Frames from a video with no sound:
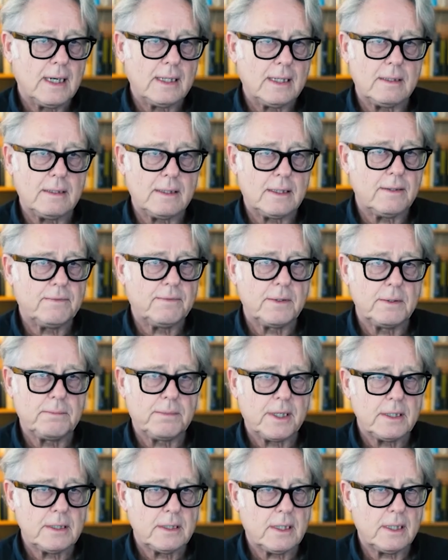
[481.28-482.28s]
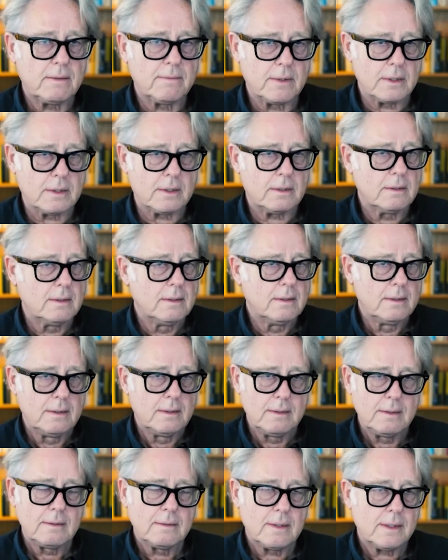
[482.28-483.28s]
at different price levels,
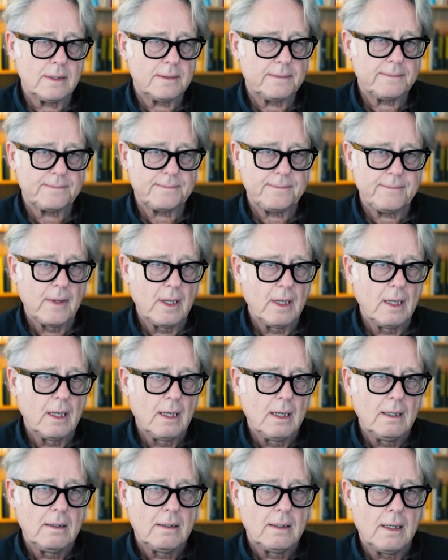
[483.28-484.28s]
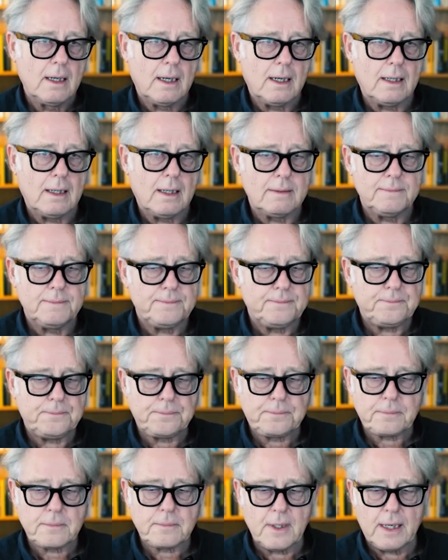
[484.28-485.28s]
right? Um,
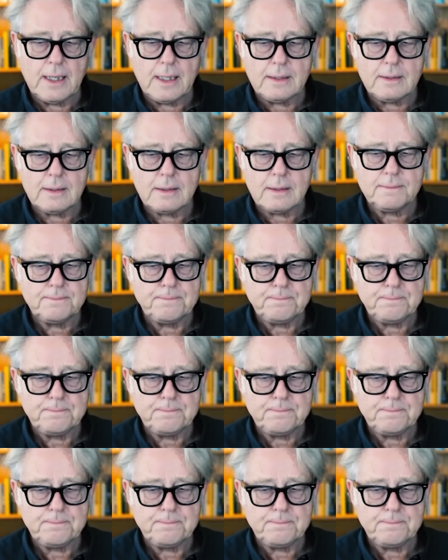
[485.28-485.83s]
and